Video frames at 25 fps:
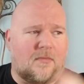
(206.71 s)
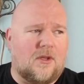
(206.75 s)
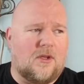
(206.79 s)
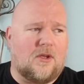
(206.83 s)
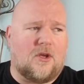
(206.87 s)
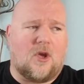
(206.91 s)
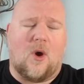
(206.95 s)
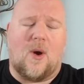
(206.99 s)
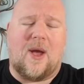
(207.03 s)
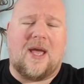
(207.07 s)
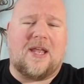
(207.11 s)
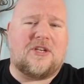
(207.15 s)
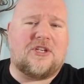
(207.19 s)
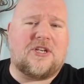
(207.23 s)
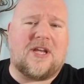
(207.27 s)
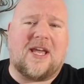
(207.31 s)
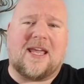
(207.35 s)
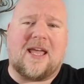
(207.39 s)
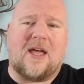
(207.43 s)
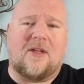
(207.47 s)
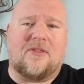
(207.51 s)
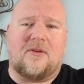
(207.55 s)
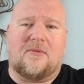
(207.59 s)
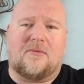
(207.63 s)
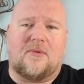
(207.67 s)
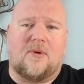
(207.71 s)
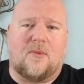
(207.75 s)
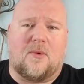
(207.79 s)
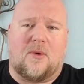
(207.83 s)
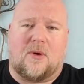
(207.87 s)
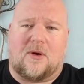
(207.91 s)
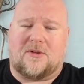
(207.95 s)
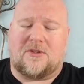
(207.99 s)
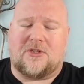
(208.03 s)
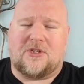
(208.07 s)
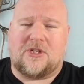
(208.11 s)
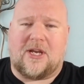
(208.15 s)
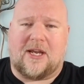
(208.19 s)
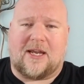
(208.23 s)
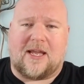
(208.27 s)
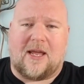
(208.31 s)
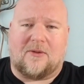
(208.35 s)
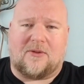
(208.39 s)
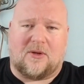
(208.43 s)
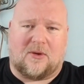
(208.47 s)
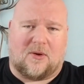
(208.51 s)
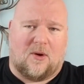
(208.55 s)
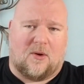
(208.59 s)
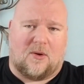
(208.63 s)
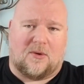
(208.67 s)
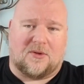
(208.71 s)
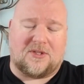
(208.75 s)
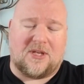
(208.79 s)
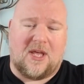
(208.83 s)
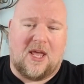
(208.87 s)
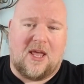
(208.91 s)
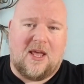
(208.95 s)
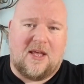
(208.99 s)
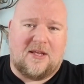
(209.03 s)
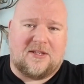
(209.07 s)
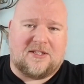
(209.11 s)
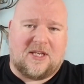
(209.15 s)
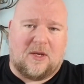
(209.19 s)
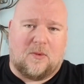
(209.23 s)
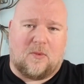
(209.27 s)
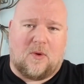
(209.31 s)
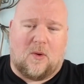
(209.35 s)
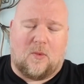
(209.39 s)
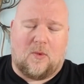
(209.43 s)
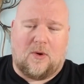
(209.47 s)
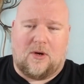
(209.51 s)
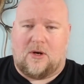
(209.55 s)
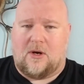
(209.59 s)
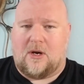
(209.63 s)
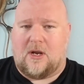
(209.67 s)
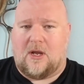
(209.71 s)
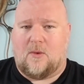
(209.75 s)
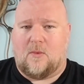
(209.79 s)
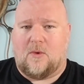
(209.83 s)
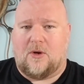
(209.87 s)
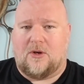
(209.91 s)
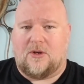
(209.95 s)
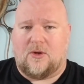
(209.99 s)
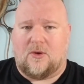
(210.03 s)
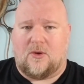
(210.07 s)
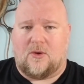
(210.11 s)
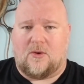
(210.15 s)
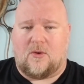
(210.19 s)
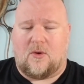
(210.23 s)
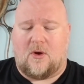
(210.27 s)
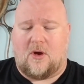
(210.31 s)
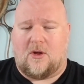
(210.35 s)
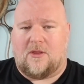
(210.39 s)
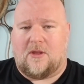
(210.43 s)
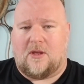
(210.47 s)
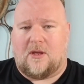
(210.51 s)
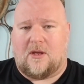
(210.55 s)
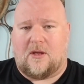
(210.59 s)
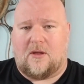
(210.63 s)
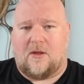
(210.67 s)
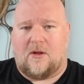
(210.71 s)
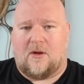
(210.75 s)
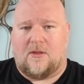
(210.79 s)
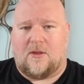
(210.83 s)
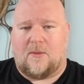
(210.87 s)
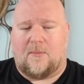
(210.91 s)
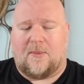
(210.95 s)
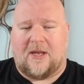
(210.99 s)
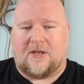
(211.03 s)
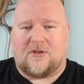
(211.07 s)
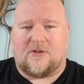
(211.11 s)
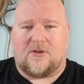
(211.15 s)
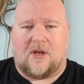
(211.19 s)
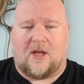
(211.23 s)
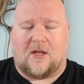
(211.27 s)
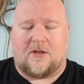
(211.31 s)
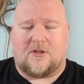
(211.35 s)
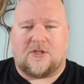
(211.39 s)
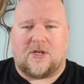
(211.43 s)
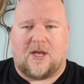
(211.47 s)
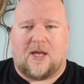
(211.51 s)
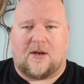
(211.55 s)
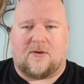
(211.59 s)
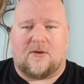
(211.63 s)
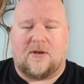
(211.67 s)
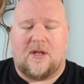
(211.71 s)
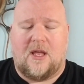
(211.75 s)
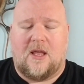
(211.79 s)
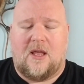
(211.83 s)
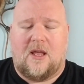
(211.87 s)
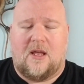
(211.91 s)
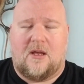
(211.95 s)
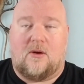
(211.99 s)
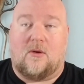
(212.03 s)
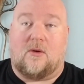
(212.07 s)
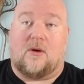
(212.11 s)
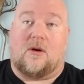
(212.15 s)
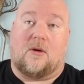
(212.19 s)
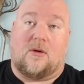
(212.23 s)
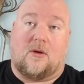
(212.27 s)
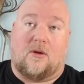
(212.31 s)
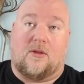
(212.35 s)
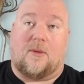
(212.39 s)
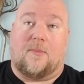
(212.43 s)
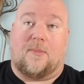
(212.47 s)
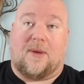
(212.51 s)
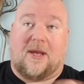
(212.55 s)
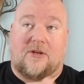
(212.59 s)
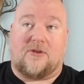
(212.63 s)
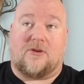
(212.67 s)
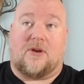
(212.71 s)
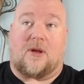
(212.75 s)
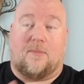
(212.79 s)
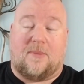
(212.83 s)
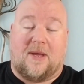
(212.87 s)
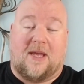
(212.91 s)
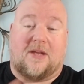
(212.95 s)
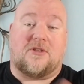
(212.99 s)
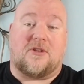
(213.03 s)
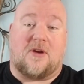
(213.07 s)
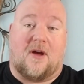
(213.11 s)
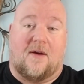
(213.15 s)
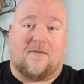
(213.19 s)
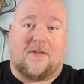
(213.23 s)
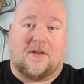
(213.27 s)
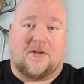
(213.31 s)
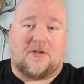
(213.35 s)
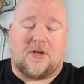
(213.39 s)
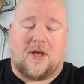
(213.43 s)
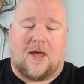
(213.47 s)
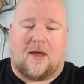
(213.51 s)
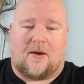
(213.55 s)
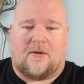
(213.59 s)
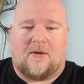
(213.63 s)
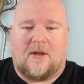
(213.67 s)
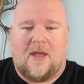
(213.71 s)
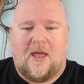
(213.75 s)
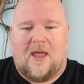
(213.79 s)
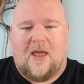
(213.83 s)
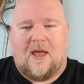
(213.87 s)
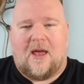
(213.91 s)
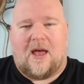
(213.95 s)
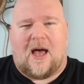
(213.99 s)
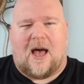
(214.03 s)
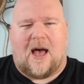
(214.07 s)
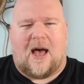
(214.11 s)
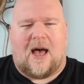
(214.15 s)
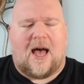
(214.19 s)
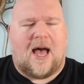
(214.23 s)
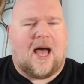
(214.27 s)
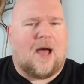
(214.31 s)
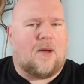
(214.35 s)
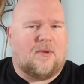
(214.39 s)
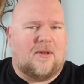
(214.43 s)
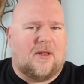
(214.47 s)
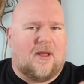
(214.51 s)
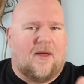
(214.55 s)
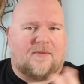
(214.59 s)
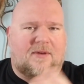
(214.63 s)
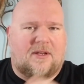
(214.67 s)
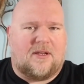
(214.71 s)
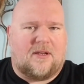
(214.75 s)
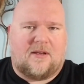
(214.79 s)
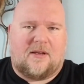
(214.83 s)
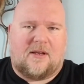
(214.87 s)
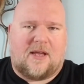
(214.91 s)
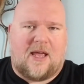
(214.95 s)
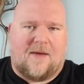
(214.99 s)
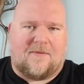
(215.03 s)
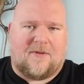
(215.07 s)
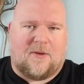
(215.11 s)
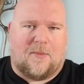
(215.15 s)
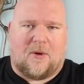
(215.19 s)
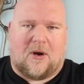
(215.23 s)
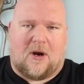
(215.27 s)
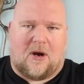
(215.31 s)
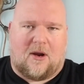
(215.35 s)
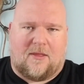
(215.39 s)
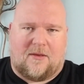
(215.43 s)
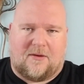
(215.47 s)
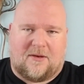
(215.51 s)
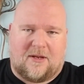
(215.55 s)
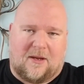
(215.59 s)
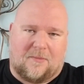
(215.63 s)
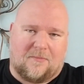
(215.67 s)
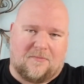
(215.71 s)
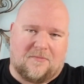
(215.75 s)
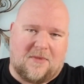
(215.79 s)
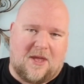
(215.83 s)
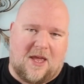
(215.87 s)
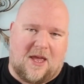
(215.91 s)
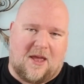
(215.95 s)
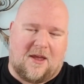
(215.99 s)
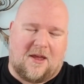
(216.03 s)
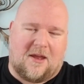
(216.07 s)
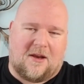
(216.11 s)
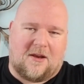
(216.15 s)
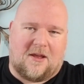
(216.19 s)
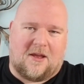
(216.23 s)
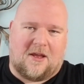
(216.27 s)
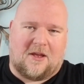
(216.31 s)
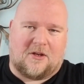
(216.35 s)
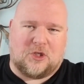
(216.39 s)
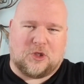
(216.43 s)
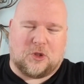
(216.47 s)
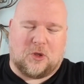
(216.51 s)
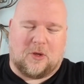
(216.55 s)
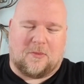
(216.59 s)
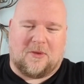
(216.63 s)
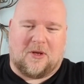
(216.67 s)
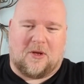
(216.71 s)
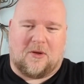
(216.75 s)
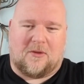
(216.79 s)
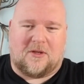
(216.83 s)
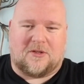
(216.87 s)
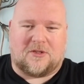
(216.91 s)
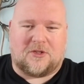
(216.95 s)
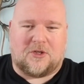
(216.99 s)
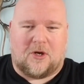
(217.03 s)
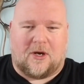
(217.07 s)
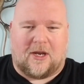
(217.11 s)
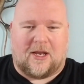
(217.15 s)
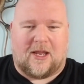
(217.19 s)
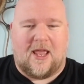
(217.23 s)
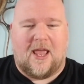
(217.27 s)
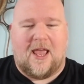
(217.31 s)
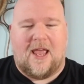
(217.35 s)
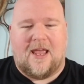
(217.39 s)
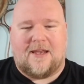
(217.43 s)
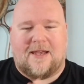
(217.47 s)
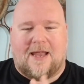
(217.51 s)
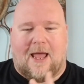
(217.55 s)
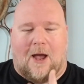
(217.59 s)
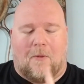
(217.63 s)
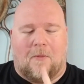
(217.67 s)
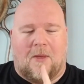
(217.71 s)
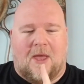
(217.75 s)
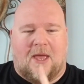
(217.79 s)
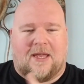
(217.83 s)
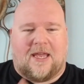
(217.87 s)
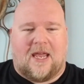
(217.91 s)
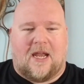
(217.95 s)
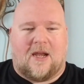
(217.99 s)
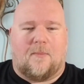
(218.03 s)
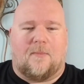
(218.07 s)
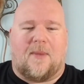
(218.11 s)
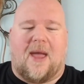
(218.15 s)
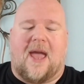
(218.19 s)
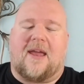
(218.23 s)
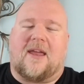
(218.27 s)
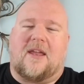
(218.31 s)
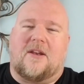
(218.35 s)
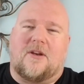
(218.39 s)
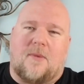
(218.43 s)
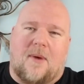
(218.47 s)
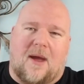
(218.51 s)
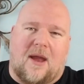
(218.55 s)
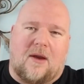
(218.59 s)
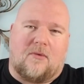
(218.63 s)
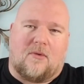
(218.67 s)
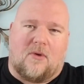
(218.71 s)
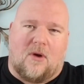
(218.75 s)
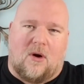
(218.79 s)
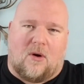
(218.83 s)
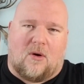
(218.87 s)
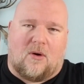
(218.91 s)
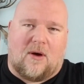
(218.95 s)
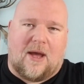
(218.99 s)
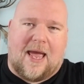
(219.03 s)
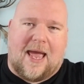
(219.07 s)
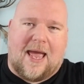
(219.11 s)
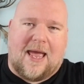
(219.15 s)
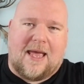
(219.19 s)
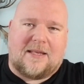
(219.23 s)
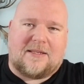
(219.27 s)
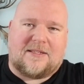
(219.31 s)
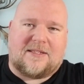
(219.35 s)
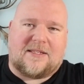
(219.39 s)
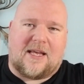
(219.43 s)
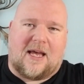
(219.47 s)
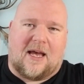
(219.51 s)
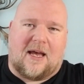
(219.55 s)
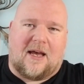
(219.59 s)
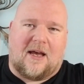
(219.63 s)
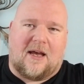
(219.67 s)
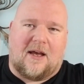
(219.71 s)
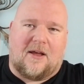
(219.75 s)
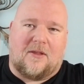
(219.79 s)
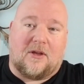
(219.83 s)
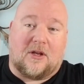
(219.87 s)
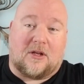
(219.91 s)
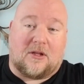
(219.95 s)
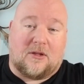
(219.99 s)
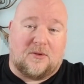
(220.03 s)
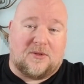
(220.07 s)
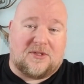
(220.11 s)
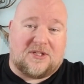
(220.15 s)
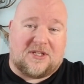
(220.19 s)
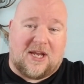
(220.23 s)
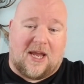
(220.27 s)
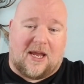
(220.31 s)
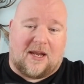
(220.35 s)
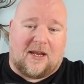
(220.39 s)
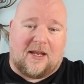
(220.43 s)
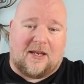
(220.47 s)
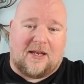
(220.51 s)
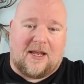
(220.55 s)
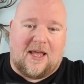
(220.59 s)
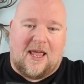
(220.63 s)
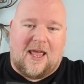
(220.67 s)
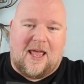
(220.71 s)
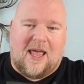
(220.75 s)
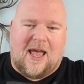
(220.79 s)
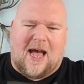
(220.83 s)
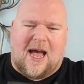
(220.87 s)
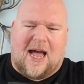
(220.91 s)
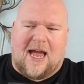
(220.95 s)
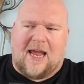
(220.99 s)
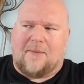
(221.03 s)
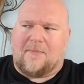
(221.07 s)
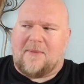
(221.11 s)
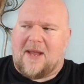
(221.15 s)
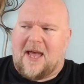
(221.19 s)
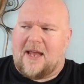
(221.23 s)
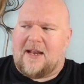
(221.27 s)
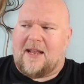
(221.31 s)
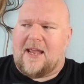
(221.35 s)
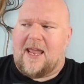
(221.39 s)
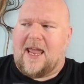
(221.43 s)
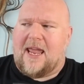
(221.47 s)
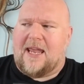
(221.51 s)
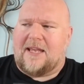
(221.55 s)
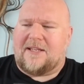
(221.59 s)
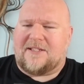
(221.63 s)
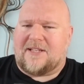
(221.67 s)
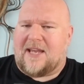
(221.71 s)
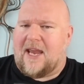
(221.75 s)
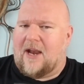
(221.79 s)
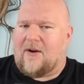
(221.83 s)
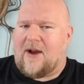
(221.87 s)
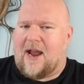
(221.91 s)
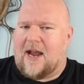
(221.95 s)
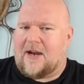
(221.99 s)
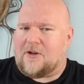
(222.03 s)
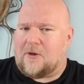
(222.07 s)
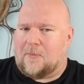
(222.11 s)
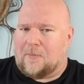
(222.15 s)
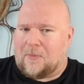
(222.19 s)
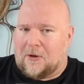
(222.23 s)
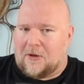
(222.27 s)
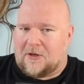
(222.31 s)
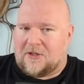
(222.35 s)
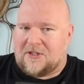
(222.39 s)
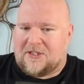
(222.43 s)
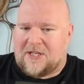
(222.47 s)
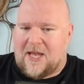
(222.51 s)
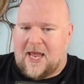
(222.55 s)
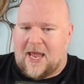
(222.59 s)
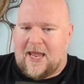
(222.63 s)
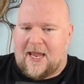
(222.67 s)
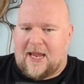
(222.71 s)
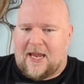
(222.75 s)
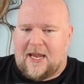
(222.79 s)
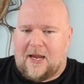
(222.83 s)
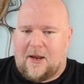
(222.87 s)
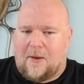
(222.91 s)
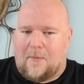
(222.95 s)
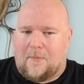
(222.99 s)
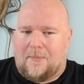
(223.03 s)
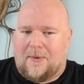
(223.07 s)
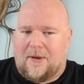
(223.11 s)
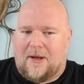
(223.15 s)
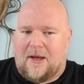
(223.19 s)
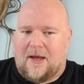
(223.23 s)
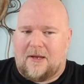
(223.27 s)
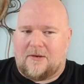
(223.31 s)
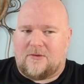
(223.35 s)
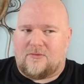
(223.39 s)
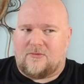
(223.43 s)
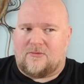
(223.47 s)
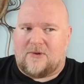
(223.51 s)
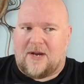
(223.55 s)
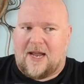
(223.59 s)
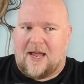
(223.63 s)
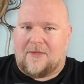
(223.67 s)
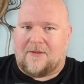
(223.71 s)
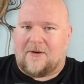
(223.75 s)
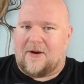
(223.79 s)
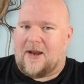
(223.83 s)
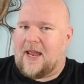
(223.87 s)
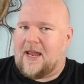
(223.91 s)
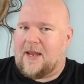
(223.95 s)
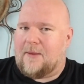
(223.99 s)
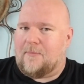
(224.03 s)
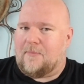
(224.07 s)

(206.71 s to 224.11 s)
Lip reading: Go ahead, check out the rewards, check out the goals, see what we're doing on the Patreon channel or on the Patreon page of the channel. I would love to have you part of the team and join me on this journey. Now, getting back into my role, as the clue stated, I am not a scare actor per se, but rather a